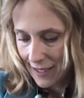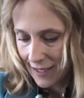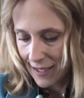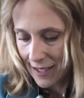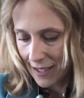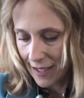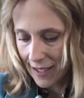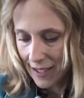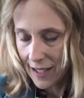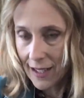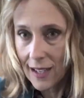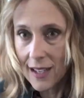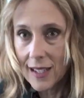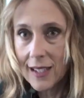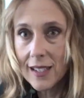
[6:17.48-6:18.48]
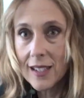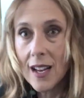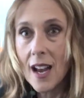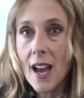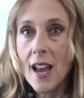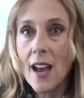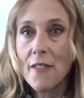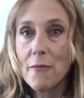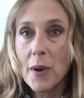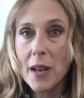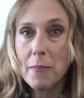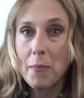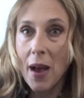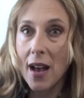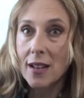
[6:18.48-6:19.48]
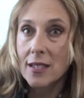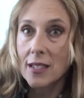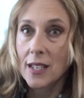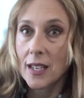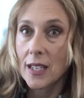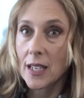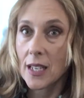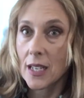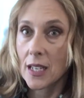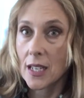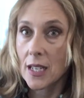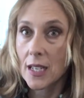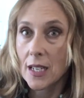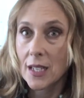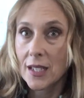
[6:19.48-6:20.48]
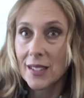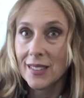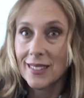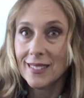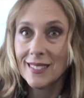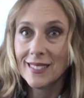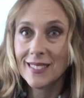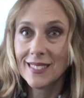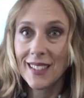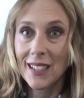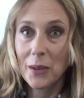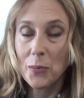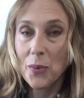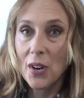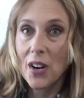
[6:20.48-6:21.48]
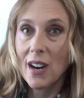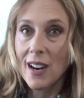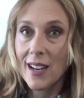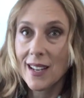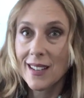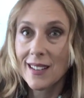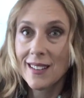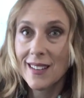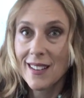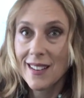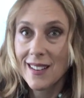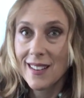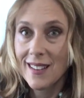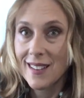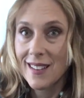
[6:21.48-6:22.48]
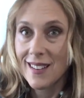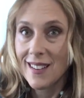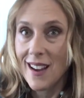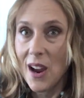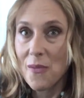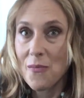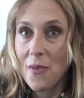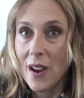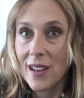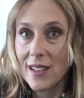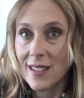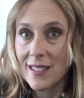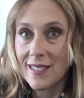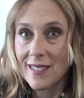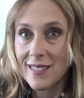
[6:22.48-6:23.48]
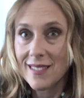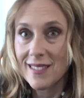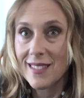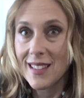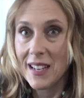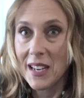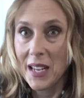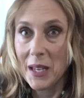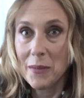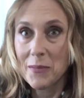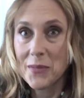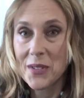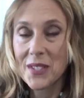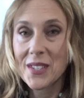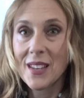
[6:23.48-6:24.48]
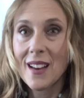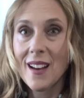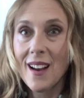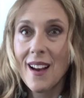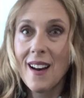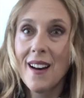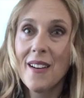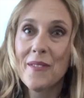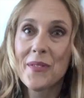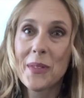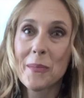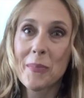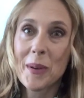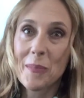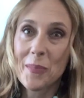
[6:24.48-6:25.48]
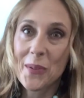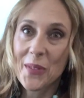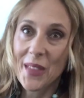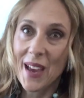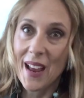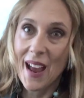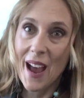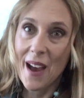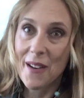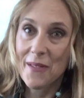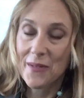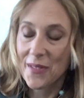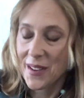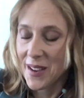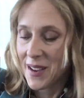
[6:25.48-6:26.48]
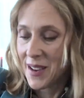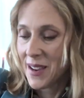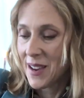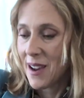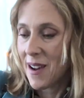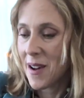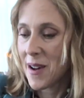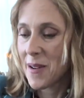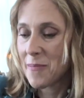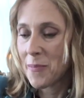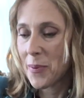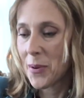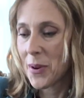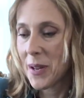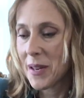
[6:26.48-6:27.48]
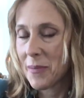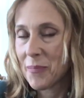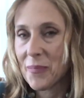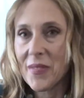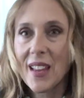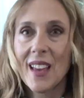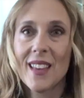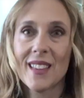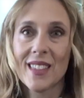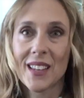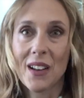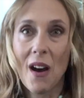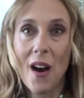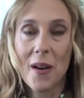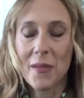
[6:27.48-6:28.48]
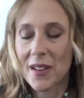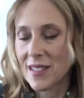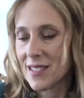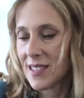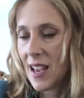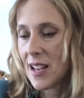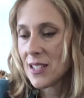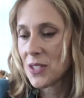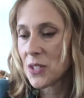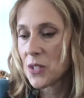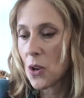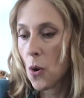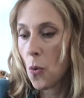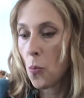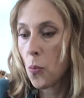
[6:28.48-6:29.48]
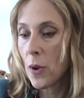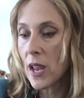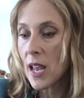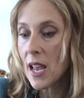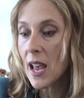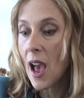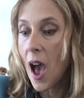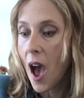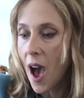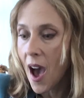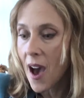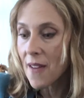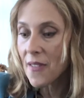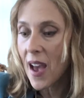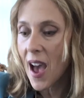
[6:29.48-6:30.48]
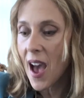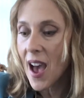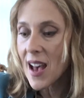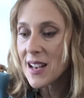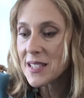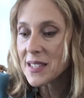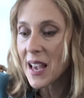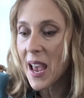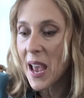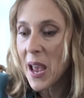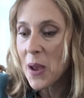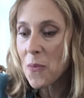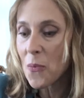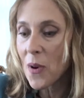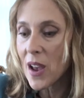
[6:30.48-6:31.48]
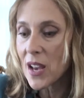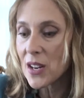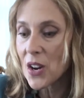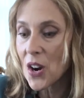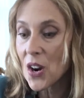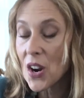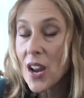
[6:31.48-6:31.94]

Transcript: I have my basket here, like where I write the names of the people that have put the comments. And so we have as a winner,